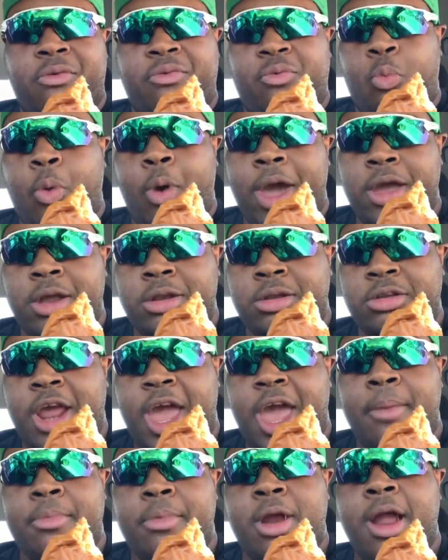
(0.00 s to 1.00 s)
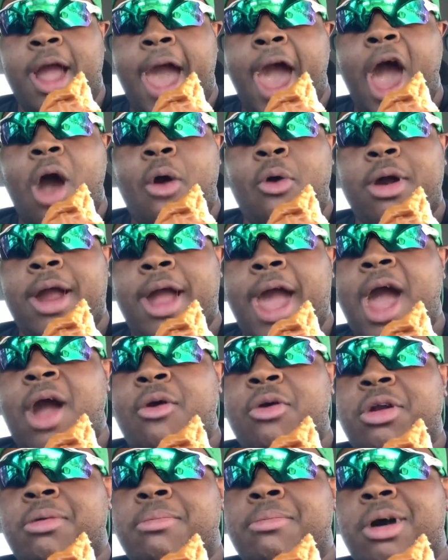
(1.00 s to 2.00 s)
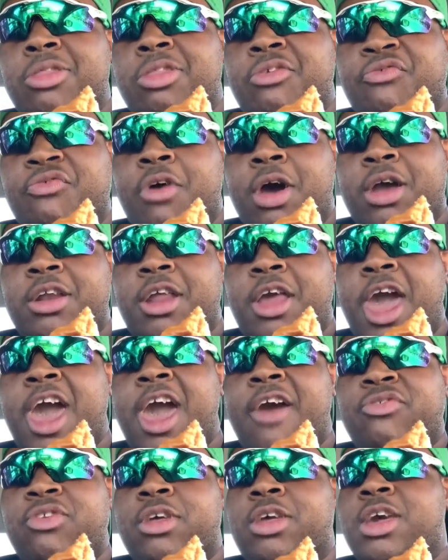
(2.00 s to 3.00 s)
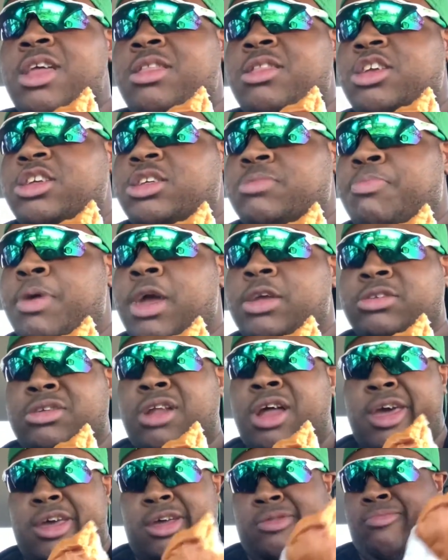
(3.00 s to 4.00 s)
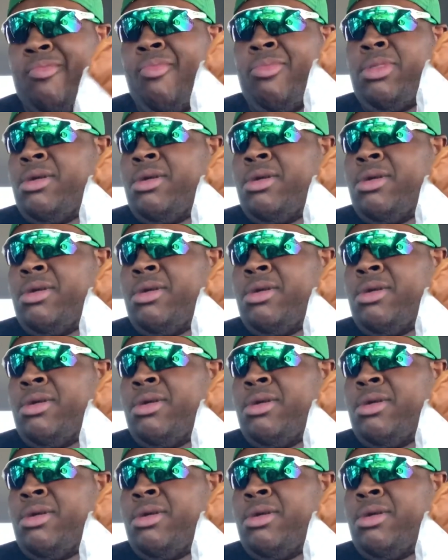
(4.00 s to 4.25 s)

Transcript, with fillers: worth waiting damn near hour, hour and a motherfucking half to get this bitch. Like,